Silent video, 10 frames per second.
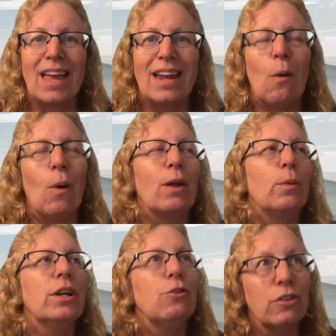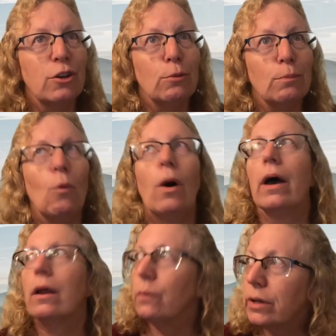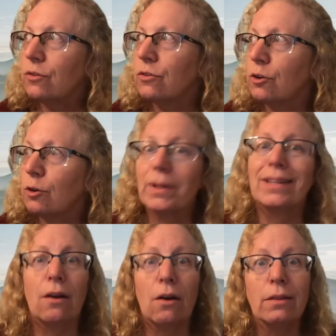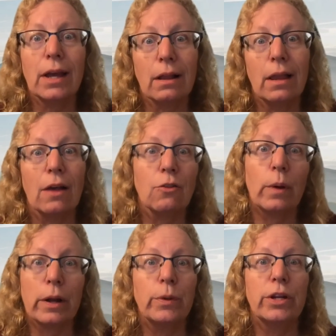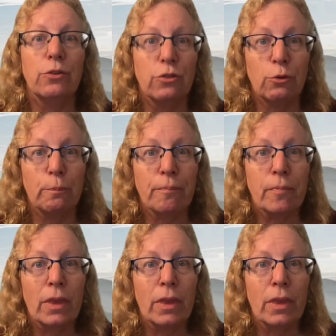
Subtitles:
Now, why do we do Zoom? Why do we do Zoom? It's an online class. Why do we do Zoom?